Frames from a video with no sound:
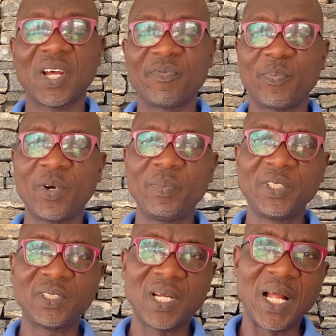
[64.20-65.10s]
I've
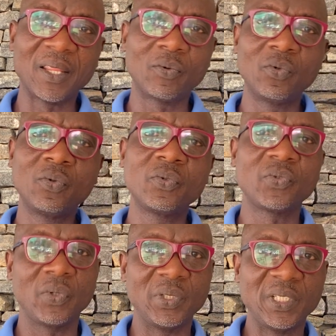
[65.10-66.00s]
published articles
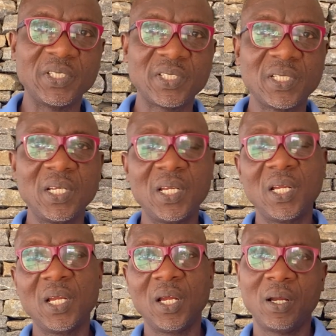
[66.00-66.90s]
on this
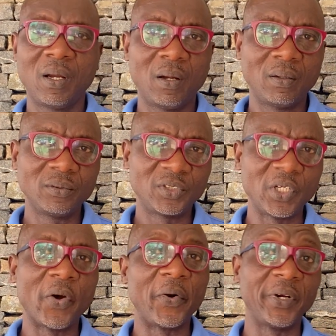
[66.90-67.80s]

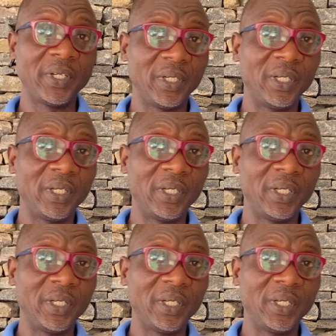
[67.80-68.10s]
theory.